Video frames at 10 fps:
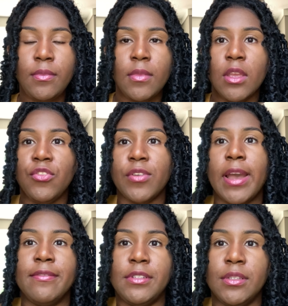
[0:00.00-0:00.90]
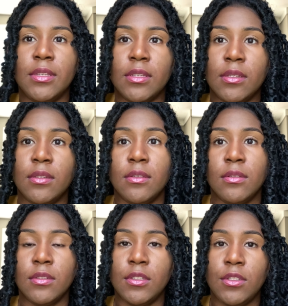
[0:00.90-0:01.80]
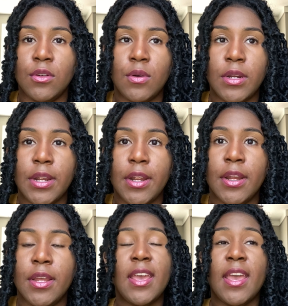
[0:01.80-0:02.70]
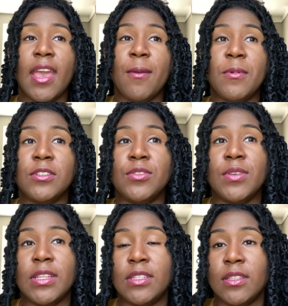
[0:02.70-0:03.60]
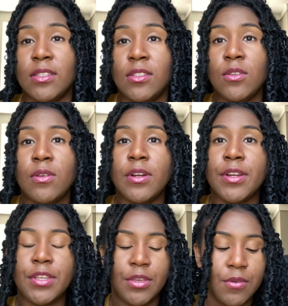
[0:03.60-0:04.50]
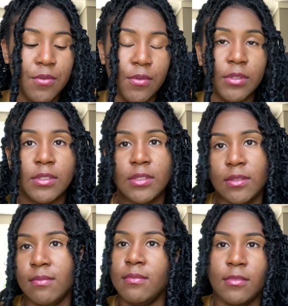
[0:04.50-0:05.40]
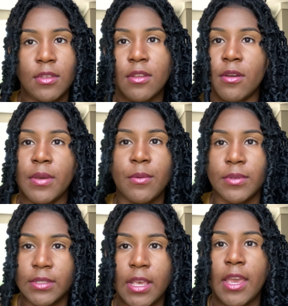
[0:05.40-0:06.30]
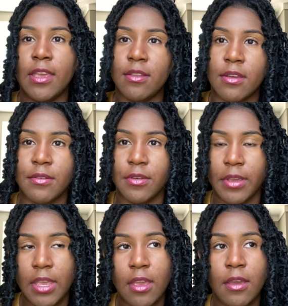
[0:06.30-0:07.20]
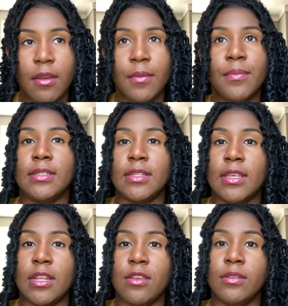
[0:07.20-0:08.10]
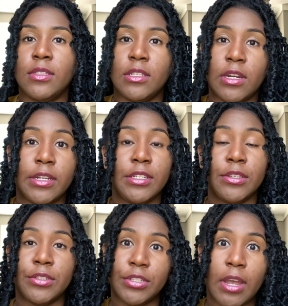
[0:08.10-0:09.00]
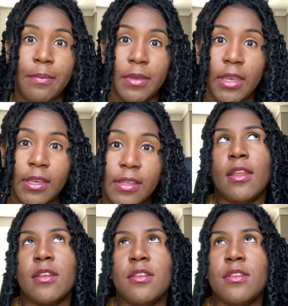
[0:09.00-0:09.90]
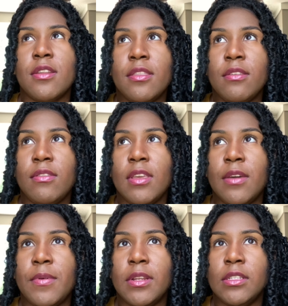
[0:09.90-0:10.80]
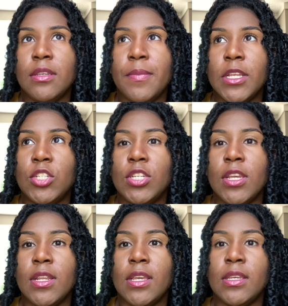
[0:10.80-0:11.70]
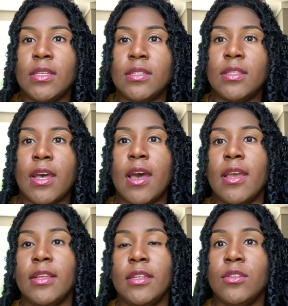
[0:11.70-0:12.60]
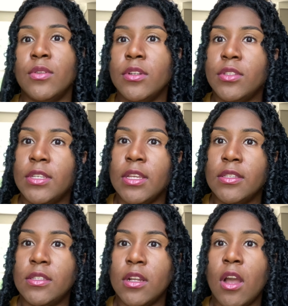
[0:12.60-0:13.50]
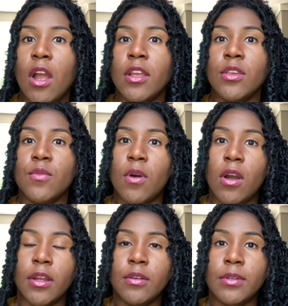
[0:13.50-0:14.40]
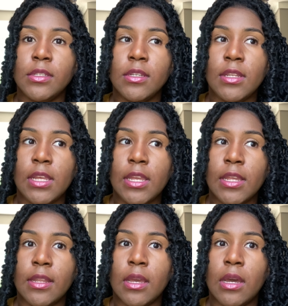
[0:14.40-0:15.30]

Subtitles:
drive to the store. And once you get to the store, you know, it will say, you know, you're here, then you start your shopping. Another thing I wanted to mention is that in order to Instacart, you are going to need